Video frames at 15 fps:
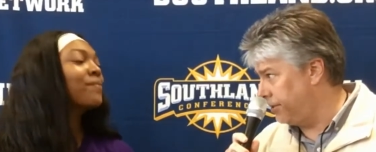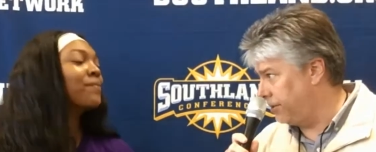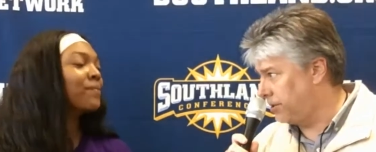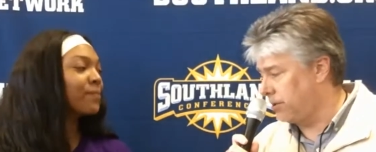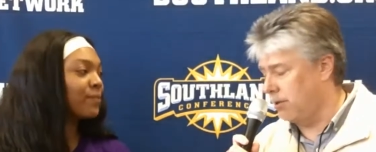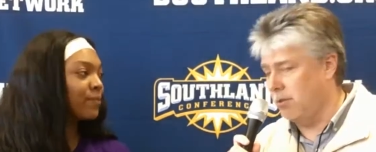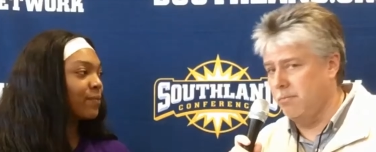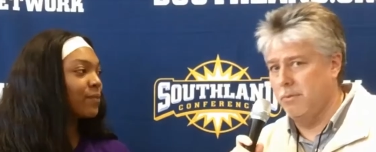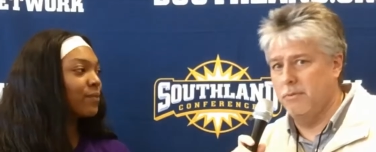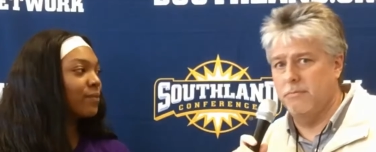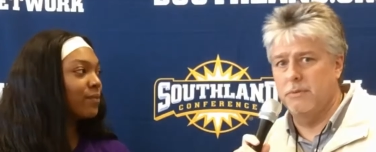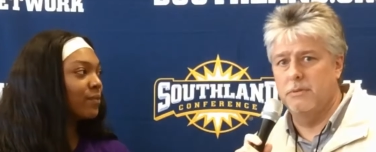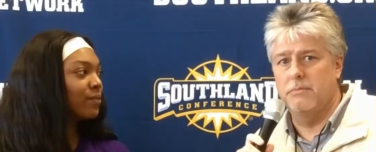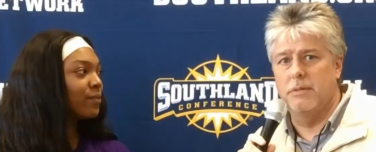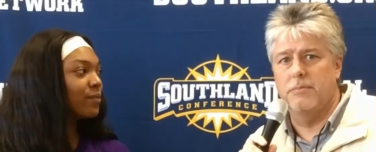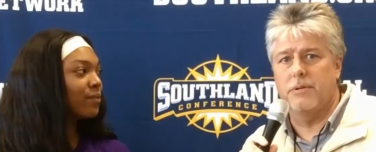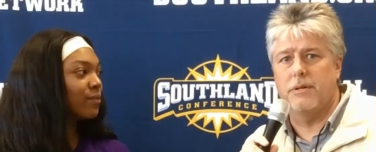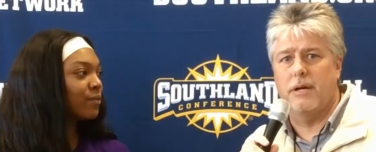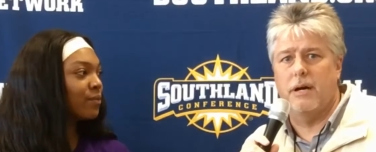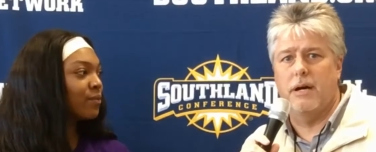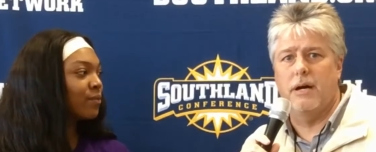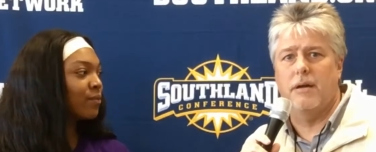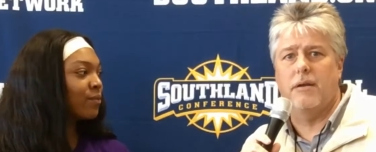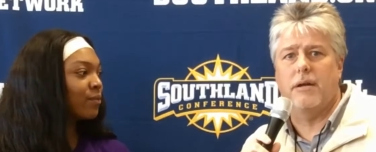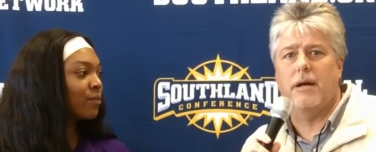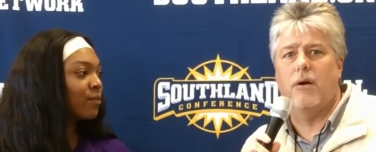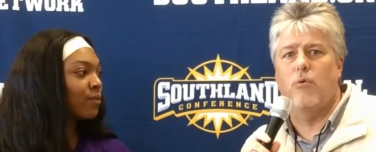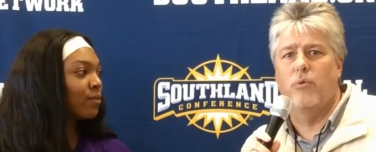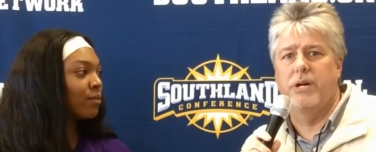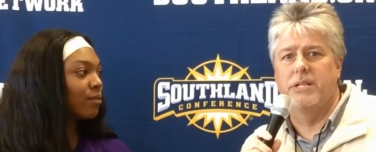Speaker 1: year in the tournament. We remember that.
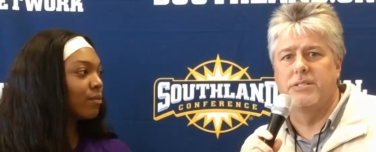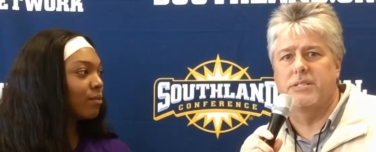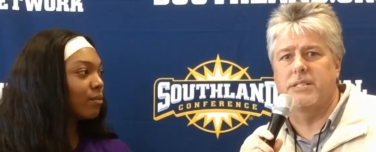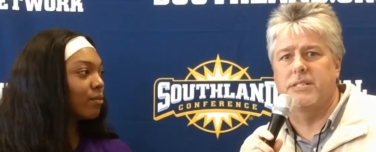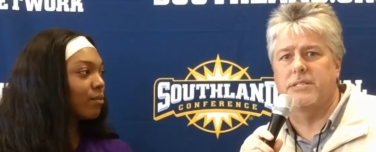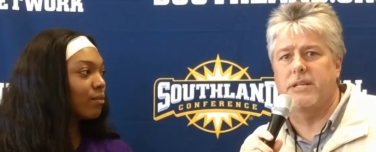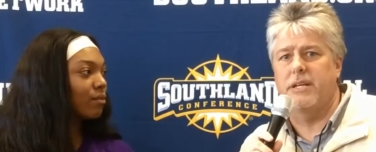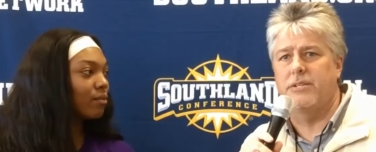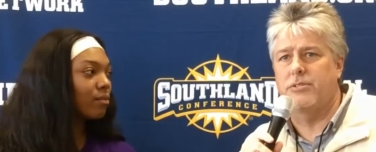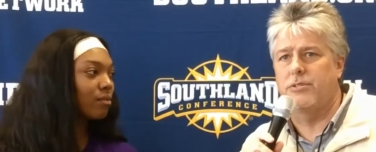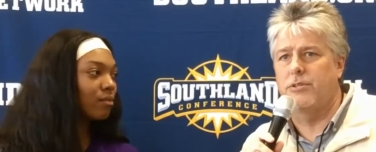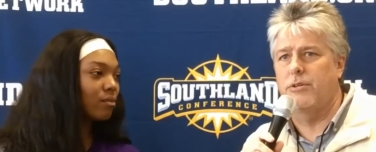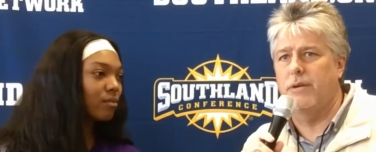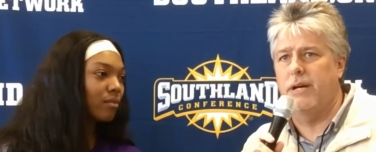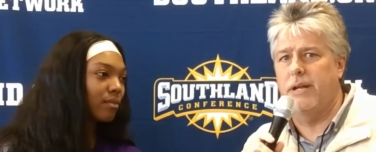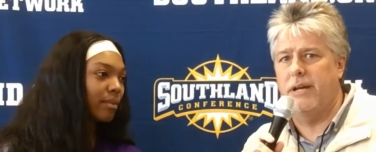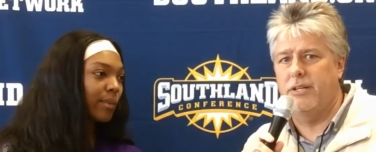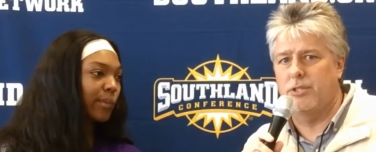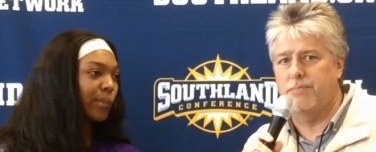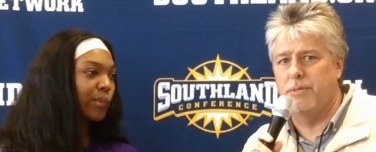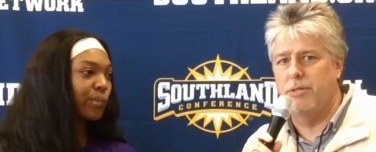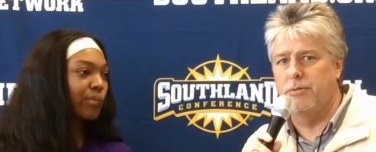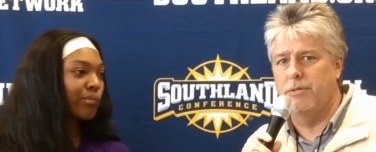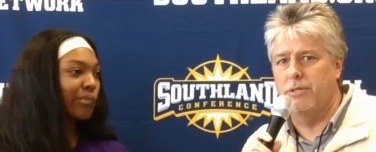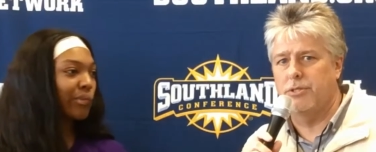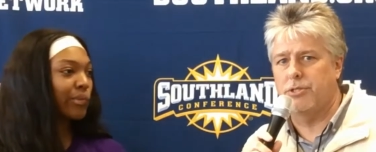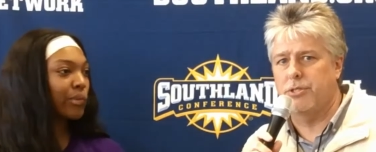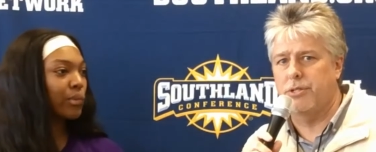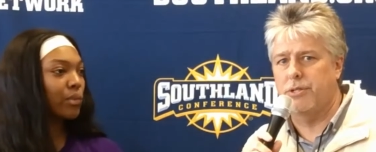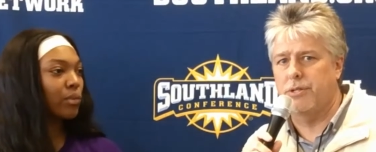got wins against ACU and HBU
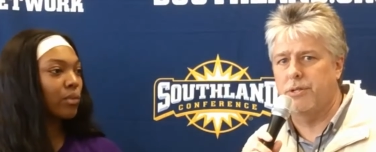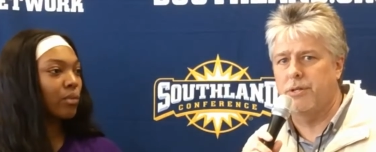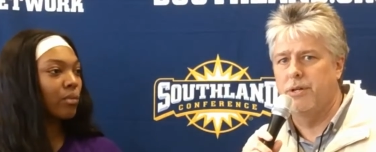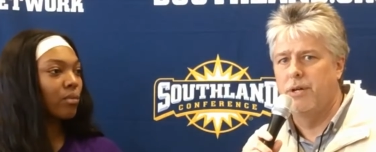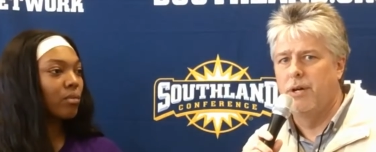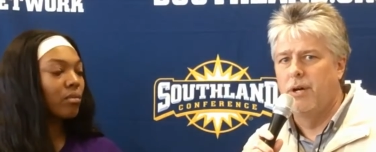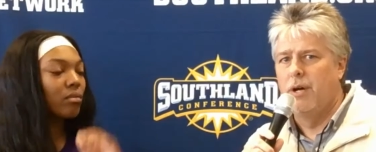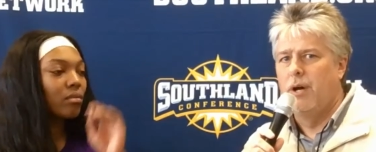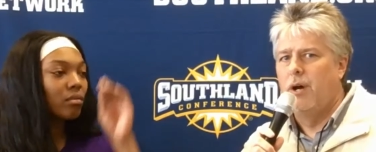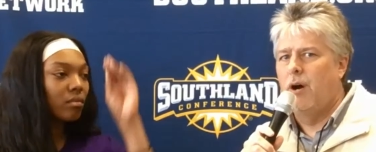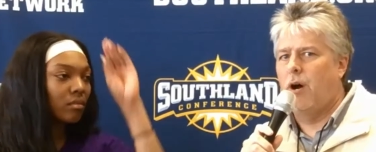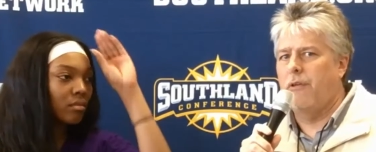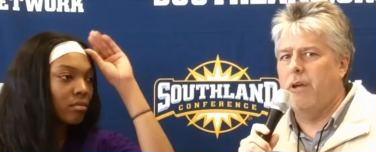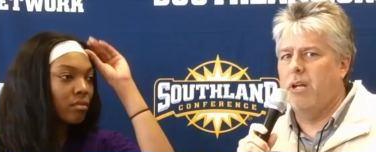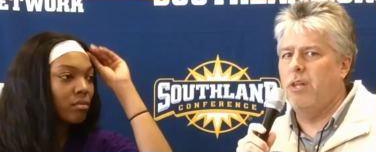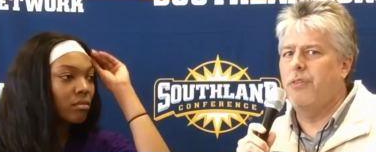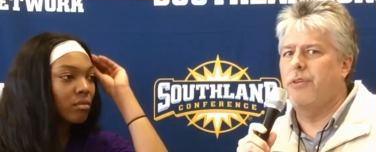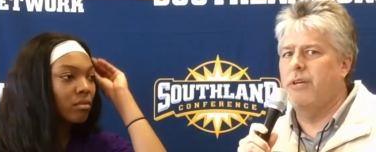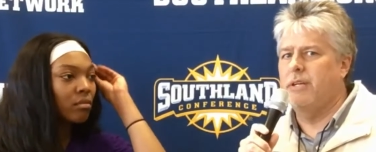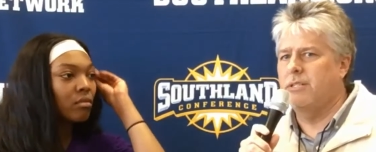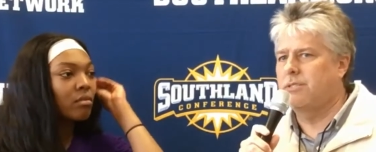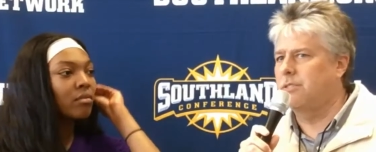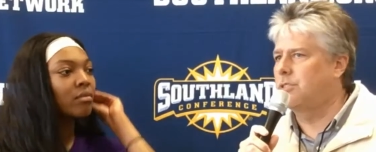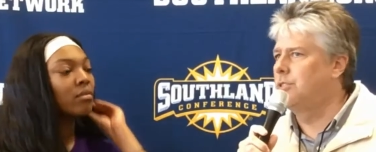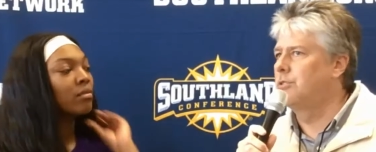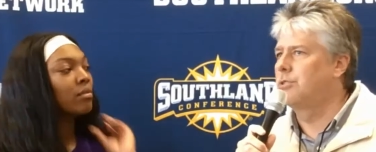this year. Are there any things that